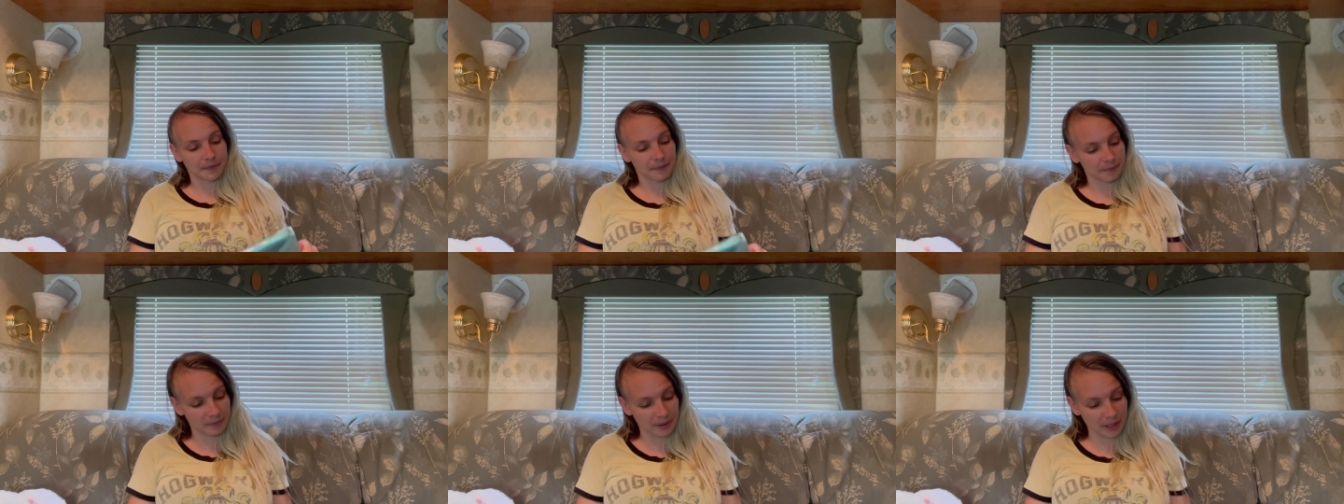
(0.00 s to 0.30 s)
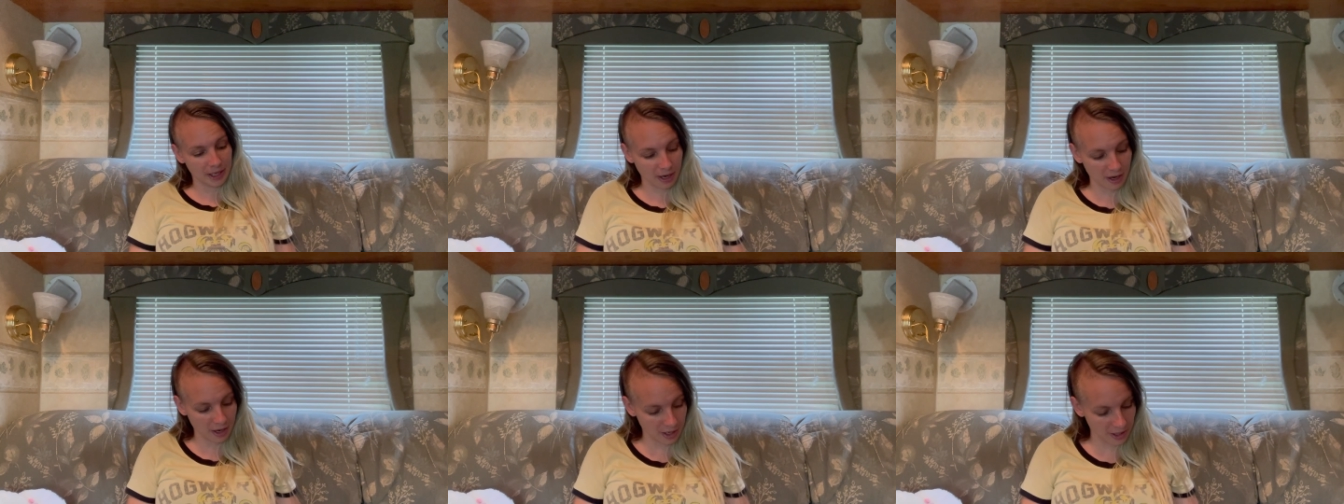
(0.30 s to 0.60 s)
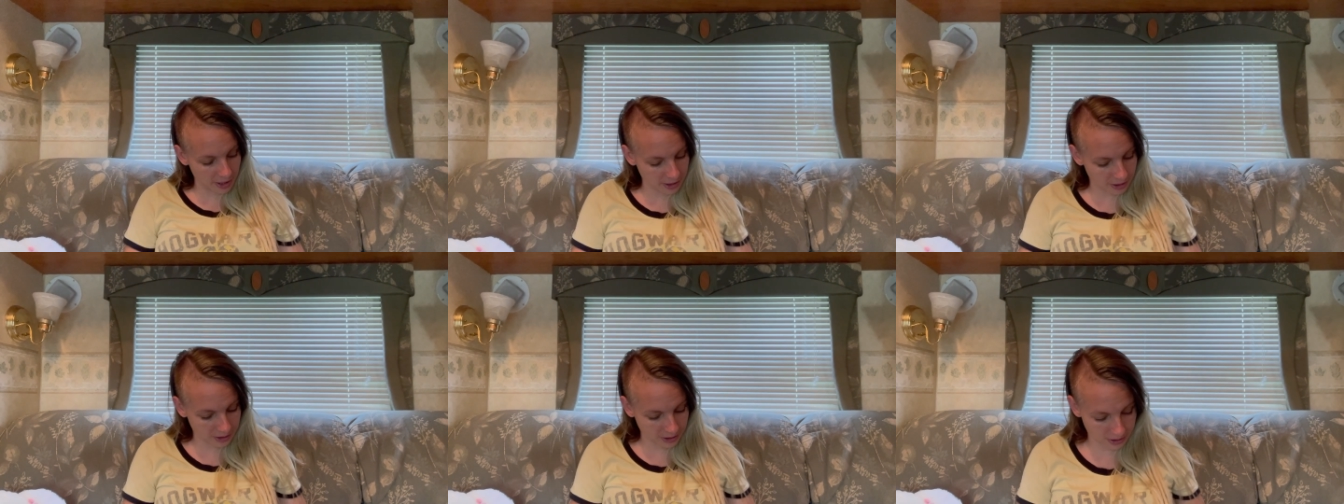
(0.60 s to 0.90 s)

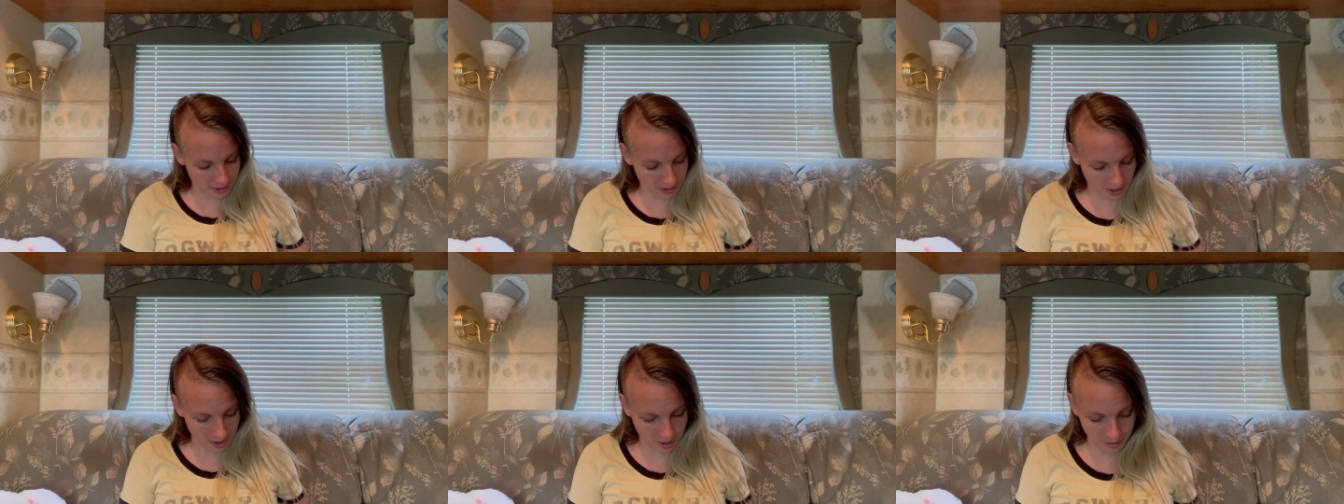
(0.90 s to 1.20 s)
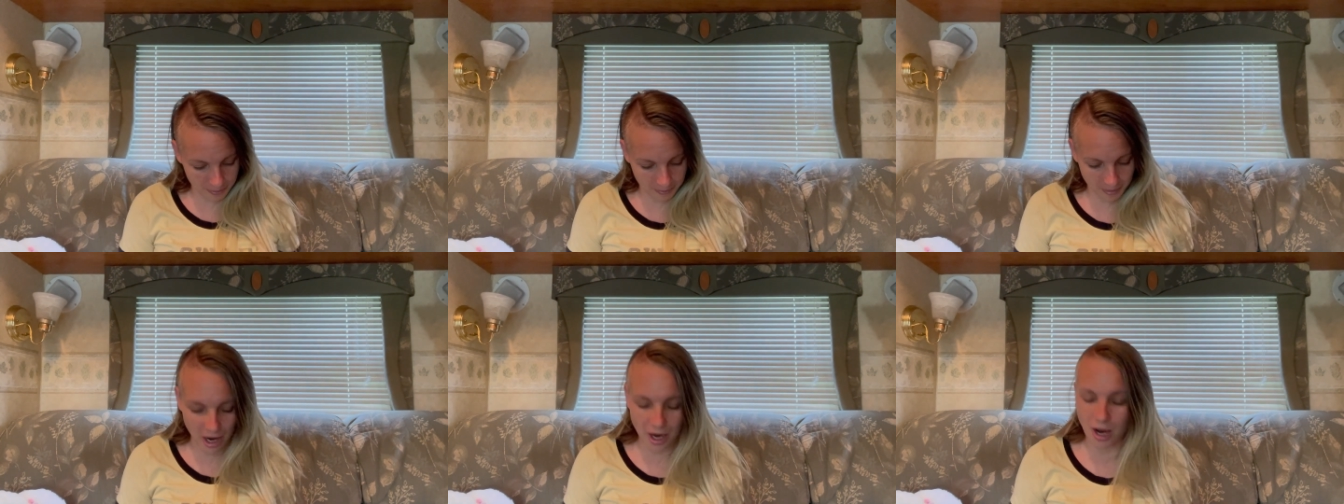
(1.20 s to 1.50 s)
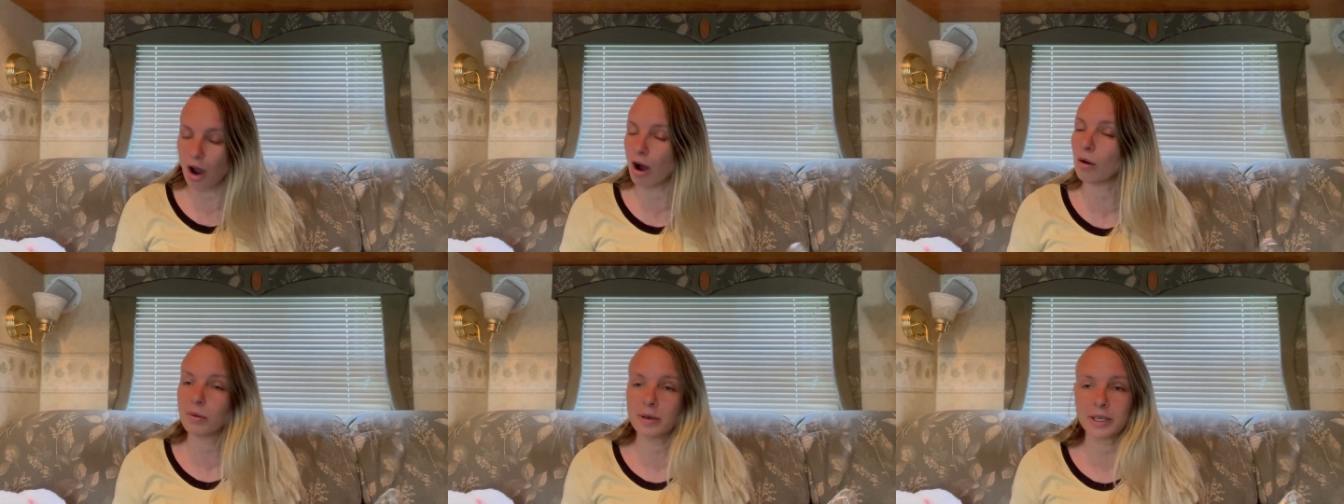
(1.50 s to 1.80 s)
because um, I
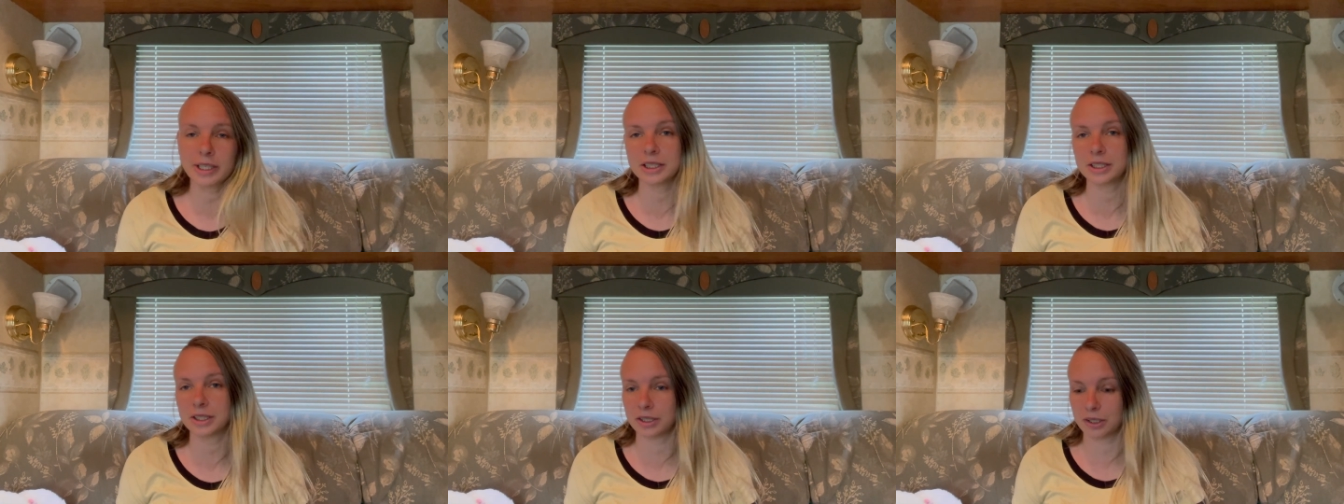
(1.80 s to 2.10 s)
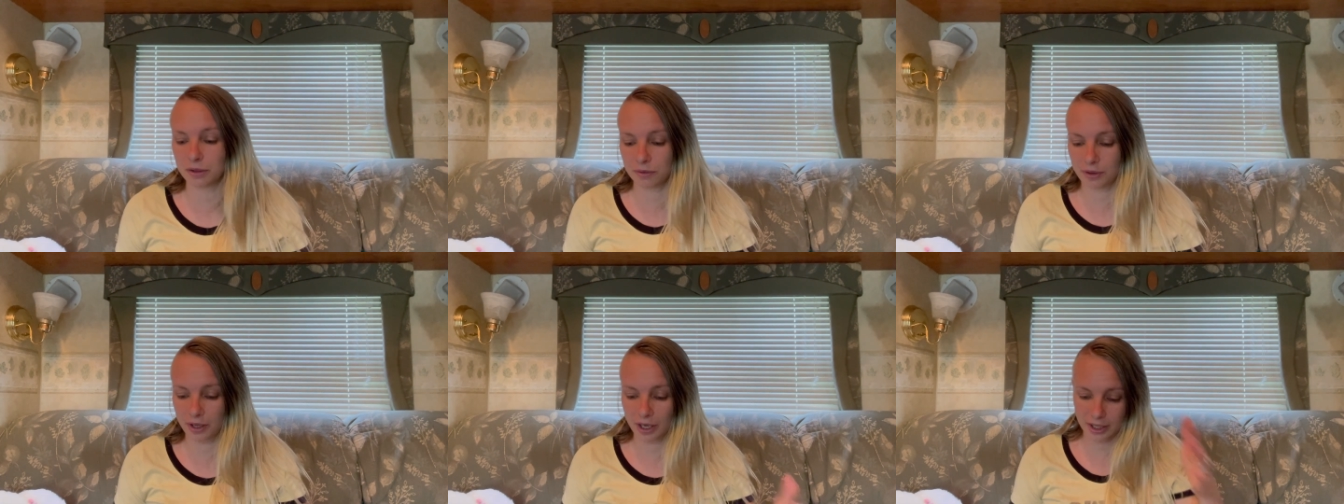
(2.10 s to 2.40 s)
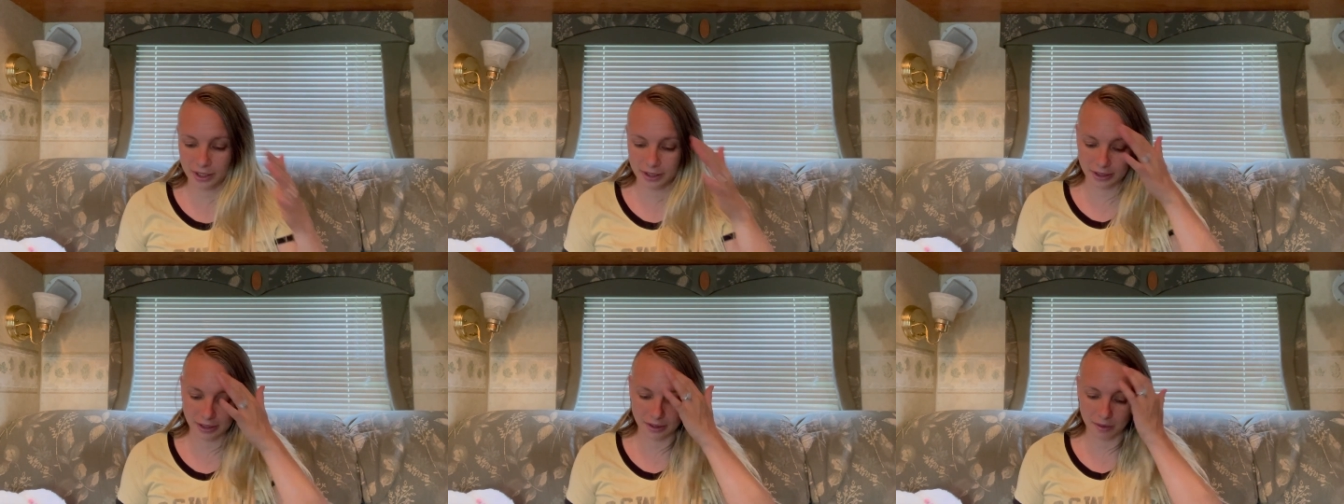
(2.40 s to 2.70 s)
always do
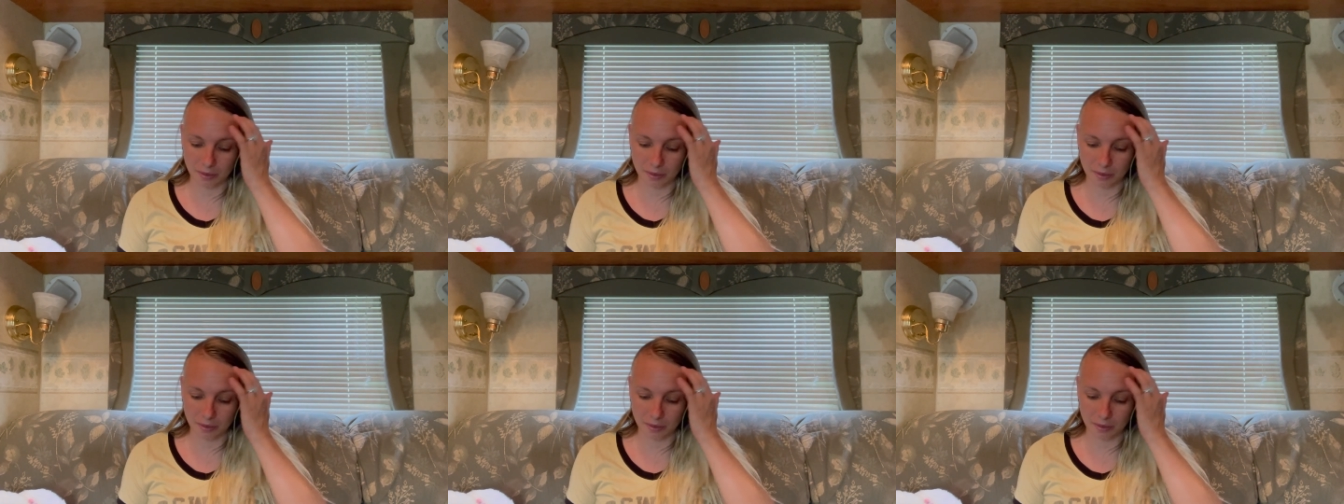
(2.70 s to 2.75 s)
this